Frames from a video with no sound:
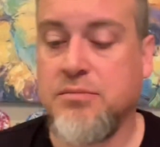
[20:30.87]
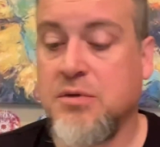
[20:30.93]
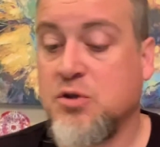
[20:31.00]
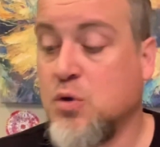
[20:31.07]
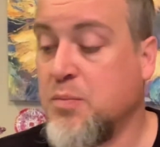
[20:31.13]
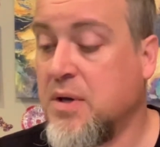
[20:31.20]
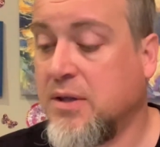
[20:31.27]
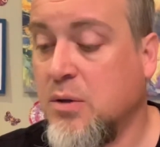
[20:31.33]

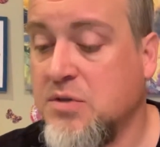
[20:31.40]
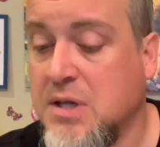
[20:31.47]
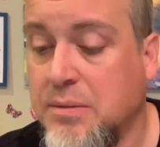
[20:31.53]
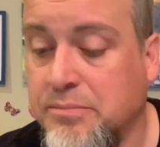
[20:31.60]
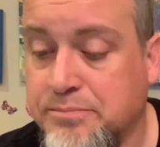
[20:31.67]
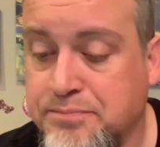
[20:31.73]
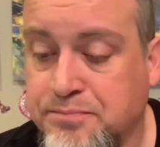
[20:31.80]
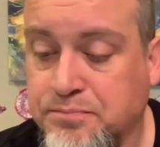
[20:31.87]
So we picked those
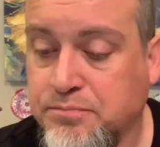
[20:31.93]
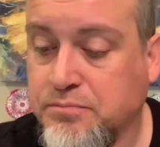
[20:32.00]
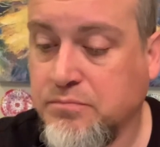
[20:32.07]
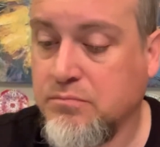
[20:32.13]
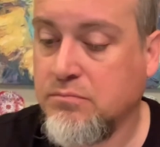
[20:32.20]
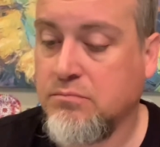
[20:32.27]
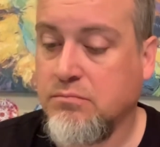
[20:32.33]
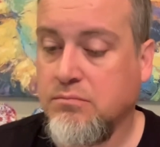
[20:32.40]
up.
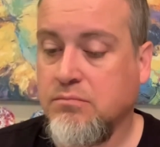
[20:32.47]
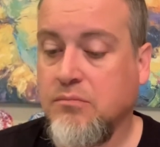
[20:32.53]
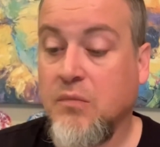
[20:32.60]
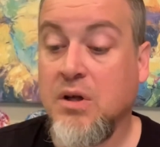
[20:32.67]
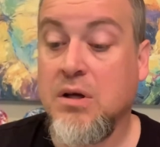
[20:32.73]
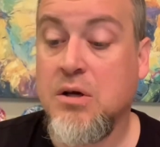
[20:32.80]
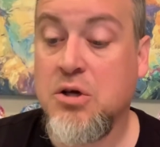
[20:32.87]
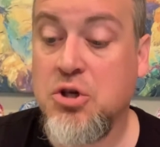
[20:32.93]

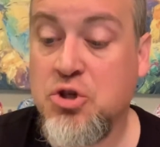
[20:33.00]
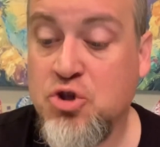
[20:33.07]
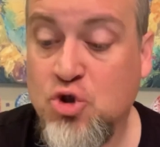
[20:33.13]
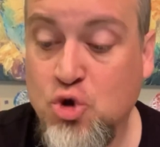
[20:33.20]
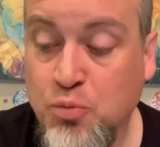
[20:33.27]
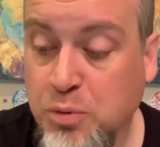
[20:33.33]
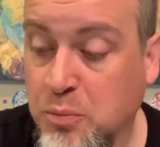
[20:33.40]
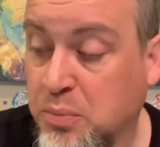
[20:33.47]

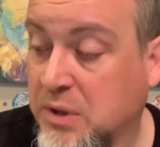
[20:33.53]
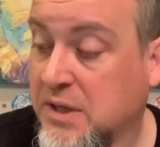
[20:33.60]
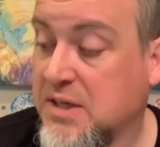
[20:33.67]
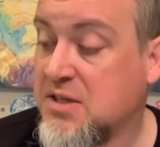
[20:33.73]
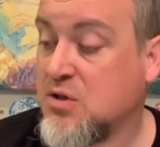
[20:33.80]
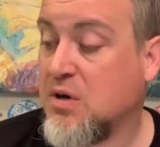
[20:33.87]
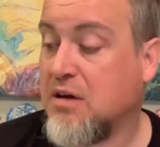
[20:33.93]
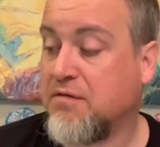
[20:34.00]
Super
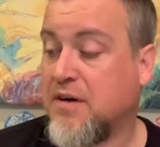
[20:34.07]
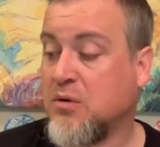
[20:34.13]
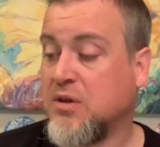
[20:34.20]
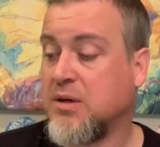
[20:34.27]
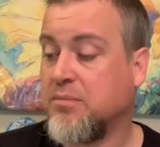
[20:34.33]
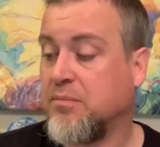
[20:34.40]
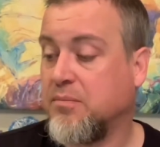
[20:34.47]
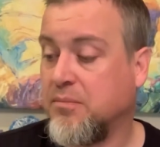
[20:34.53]
pleased to have found
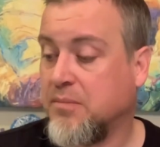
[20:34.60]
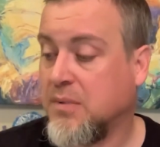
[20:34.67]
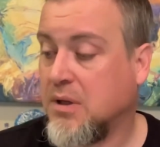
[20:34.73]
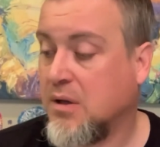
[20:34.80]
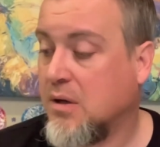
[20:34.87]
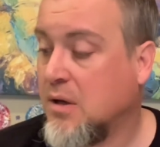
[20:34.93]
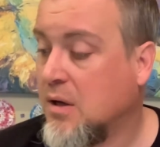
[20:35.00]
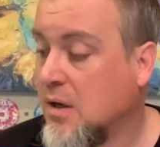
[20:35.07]
them.
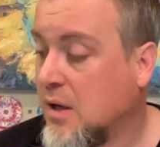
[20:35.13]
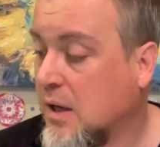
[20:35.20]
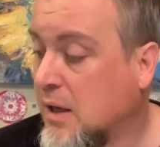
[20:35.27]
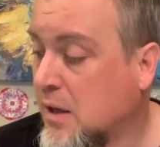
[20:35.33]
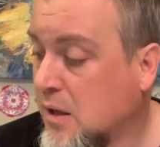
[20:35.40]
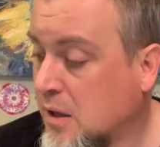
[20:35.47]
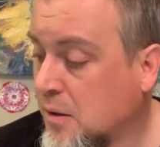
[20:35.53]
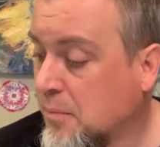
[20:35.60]

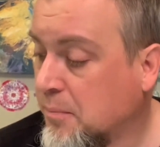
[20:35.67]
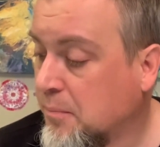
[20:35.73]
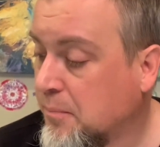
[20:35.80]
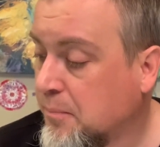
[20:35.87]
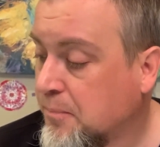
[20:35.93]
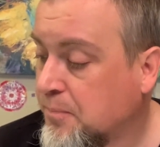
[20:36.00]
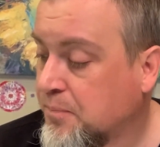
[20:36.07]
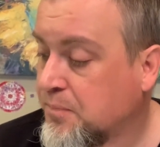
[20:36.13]
Um,
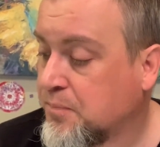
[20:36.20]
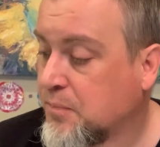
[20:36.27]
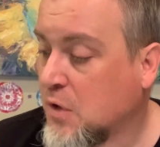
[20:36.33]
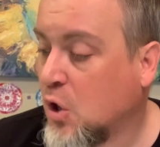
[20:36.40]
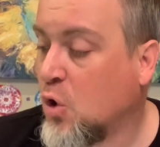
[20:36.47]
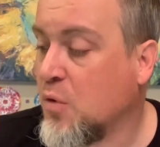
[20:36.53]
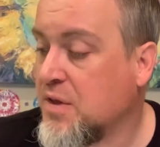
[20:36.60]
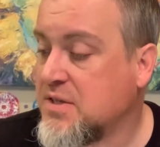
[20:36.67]

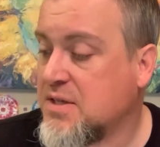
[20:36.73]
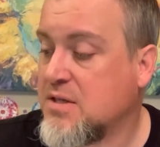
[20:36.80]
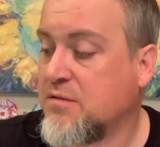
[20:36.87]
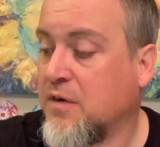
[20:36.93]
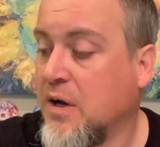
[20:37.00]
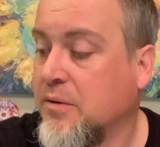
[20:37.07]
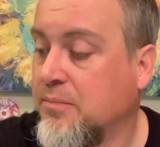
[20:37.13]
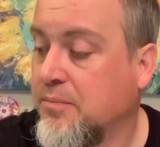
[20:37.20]
oh, this is
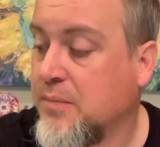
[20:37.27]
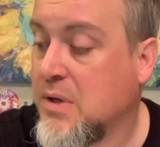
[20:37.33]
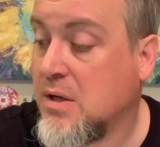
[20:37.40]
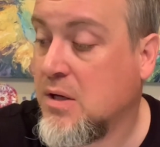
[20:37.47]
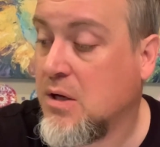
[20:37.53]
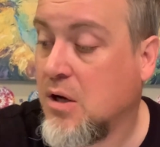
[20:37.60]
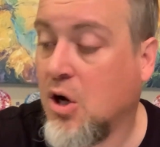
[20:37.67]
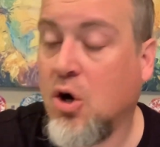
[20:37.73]
fun.
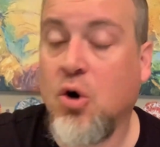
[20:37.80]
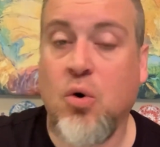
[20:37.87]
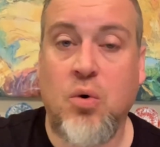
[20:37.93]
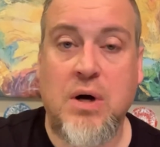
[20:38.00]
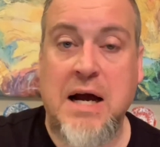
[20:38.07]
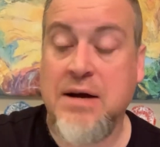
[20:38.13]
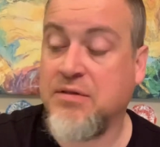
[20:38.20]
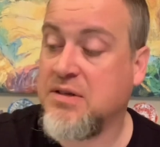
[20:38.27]
Oh,
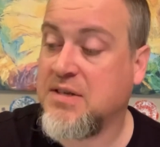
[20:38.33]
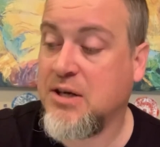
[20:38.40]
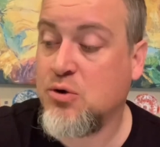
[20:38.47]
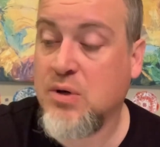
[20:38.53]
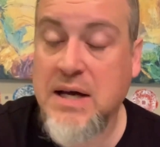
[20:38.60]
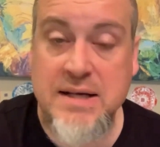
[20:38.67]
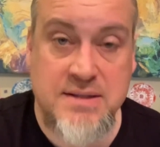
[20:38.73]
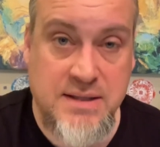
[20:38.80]
I have to tell you
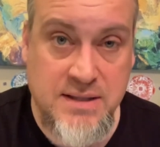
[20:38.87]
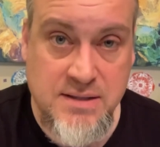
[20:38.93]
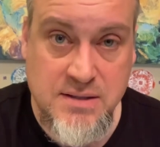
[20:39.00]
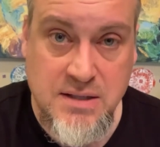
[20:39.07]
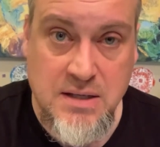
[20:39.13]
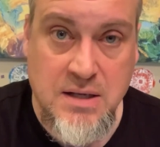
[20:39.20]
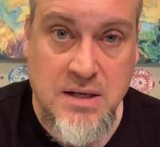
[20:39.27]
guys this.